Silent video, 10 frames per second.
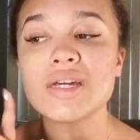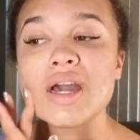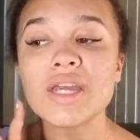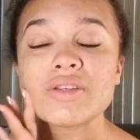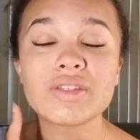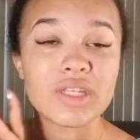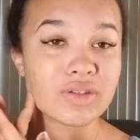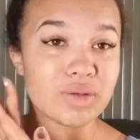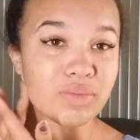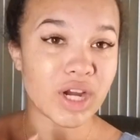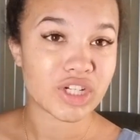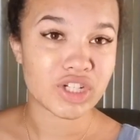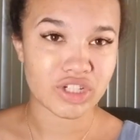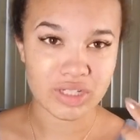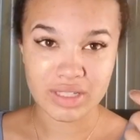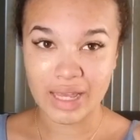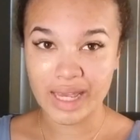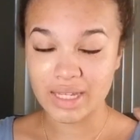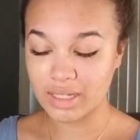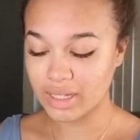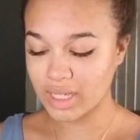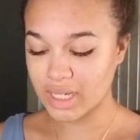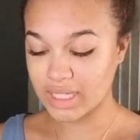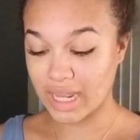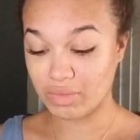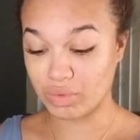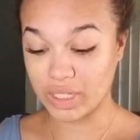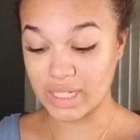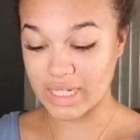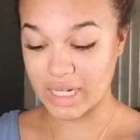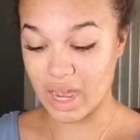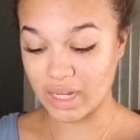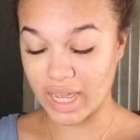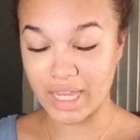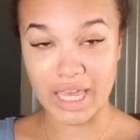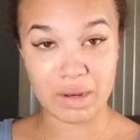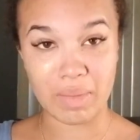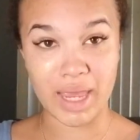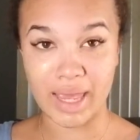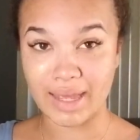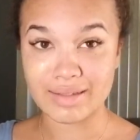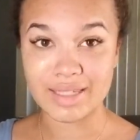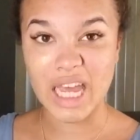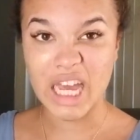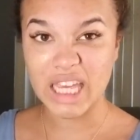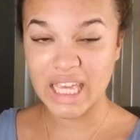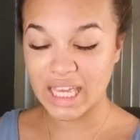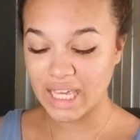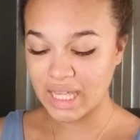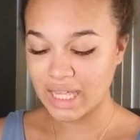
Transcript: I used to use a brush and just like, because I really did not like getting my hands gunky.